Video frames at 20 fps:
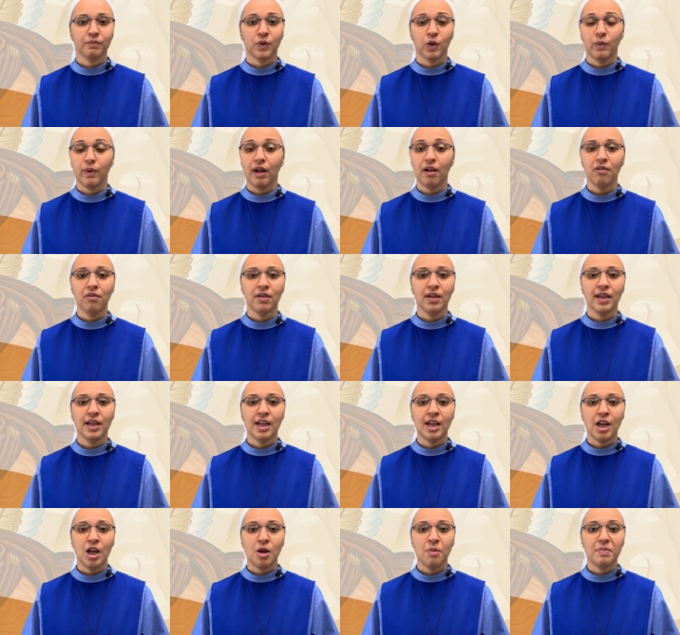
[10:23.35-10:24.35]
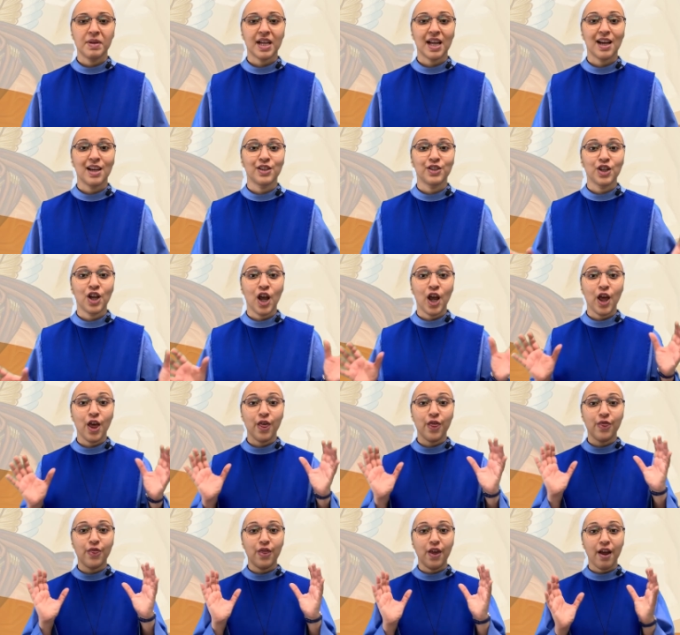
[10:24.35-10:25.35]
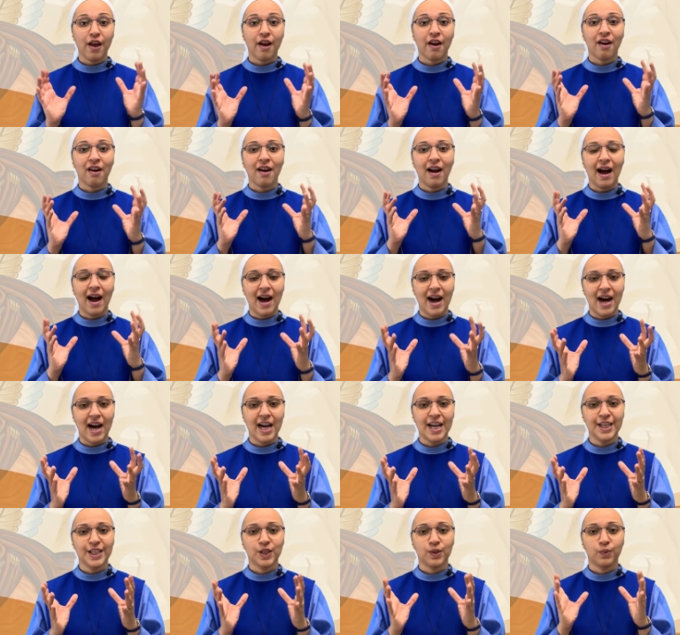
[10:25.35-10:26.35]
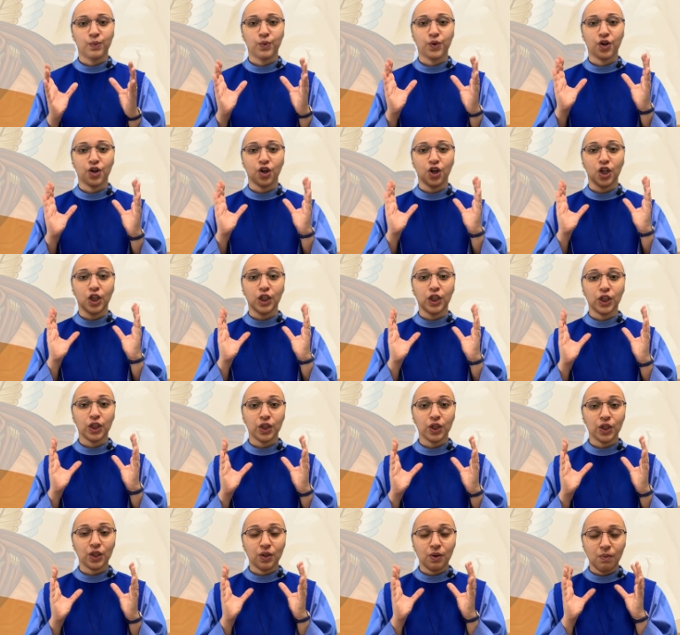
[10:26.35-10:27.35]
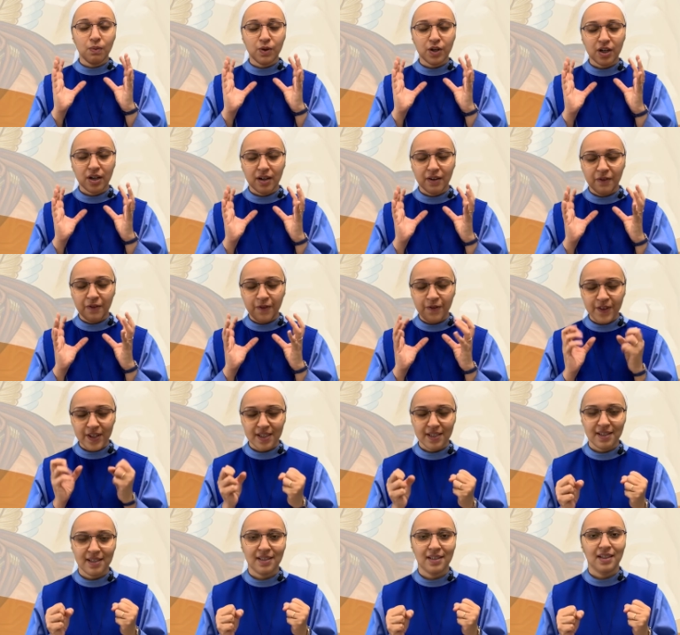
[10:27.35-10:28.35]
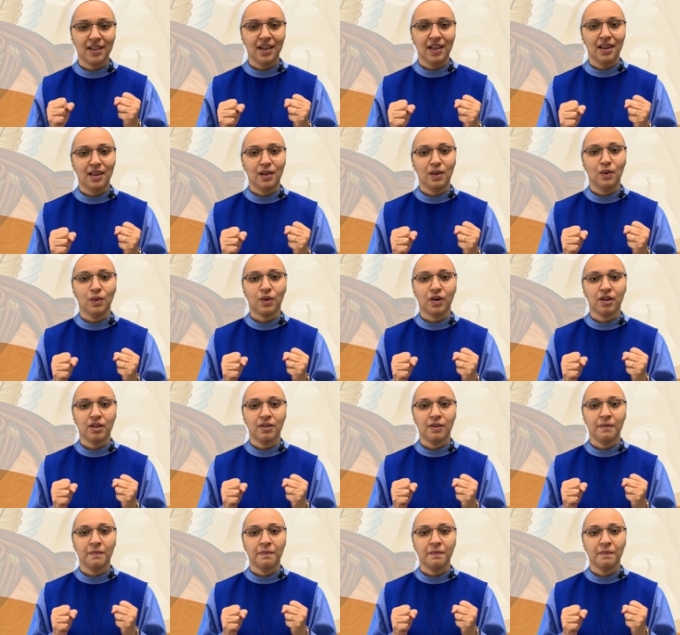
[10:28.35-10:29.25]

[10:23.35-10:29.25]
Well, because their eyes were fixed in the Lord.